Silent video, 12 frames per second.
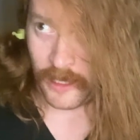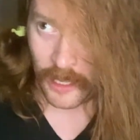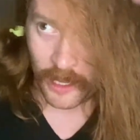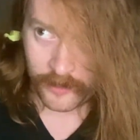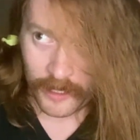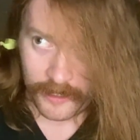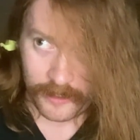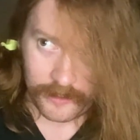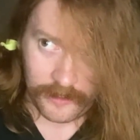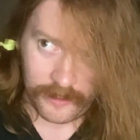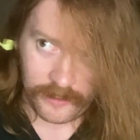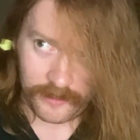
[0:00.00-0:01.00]
Okay,
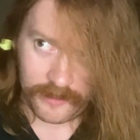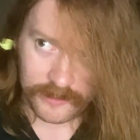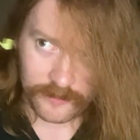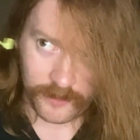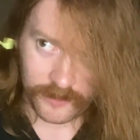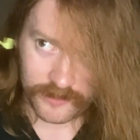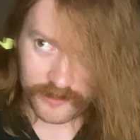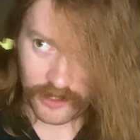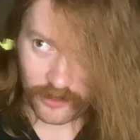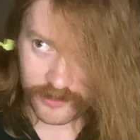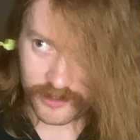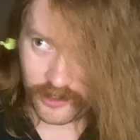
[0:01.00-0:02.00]
this one is
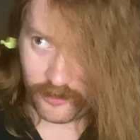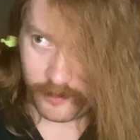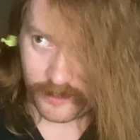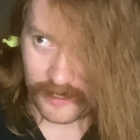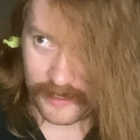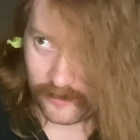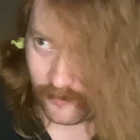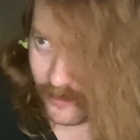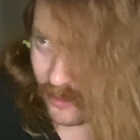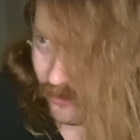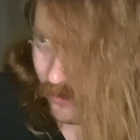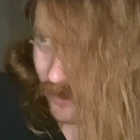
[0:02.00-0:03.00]
so stupid. I don't
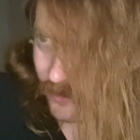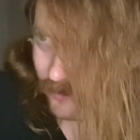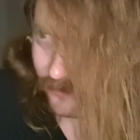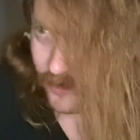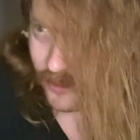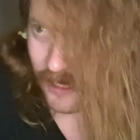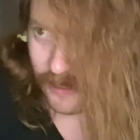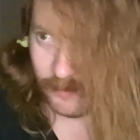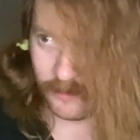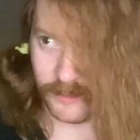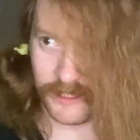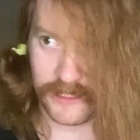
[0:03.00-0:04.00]
know what the frick
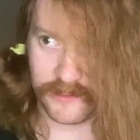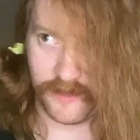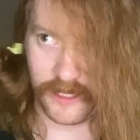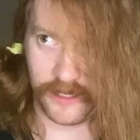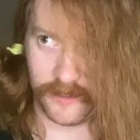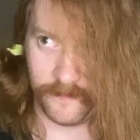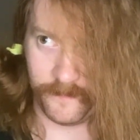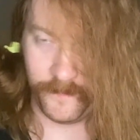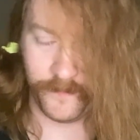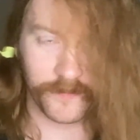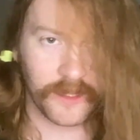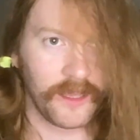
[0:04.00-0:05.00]
happened, but that's fine.
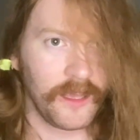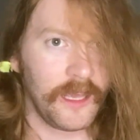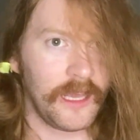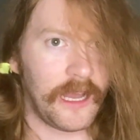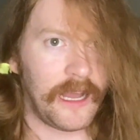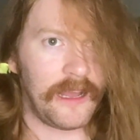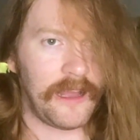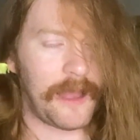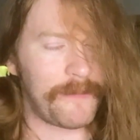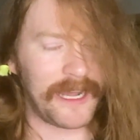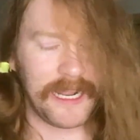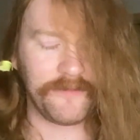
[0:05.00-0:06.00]
I
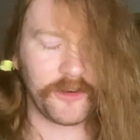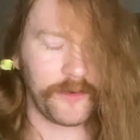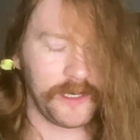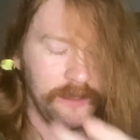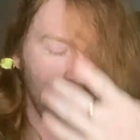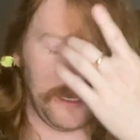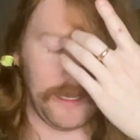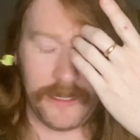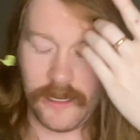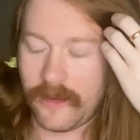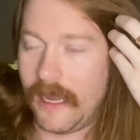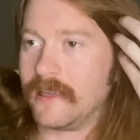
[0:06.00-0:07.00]
might have to redo that.
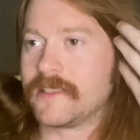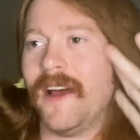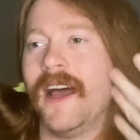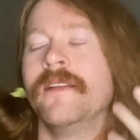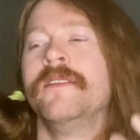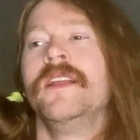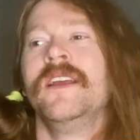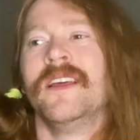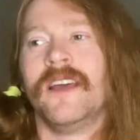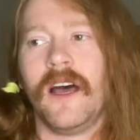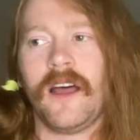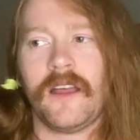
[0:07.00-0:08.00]
Okay, it's fine.
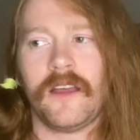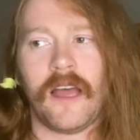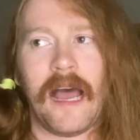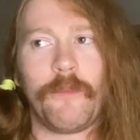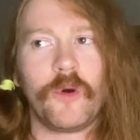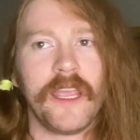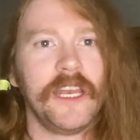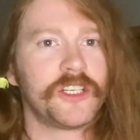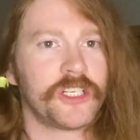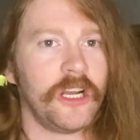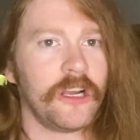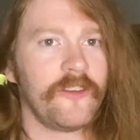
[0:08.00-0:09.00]
I'm gonna get a
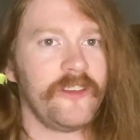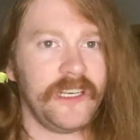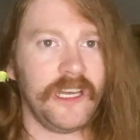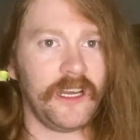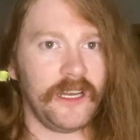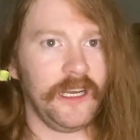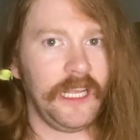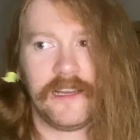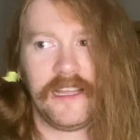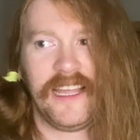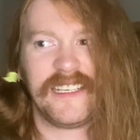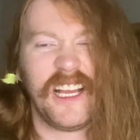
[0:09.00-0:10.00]
chunk of it done
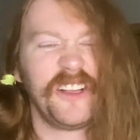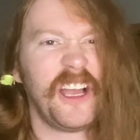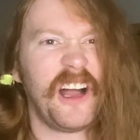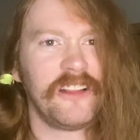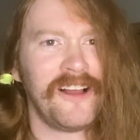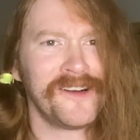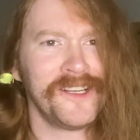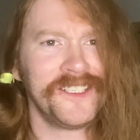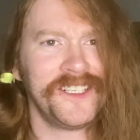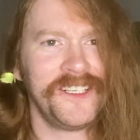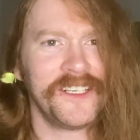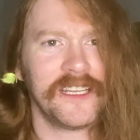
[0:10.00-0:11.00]
and tell you how long it
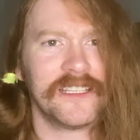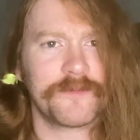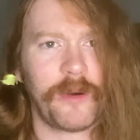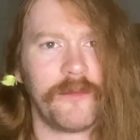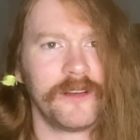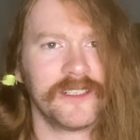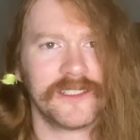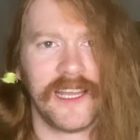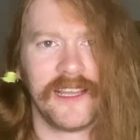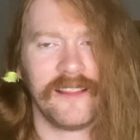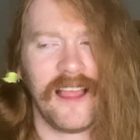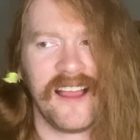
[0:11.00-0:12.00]
took. It's probably gonna
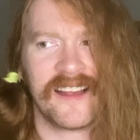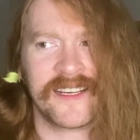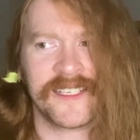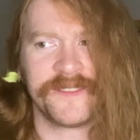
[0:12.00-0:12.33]
take like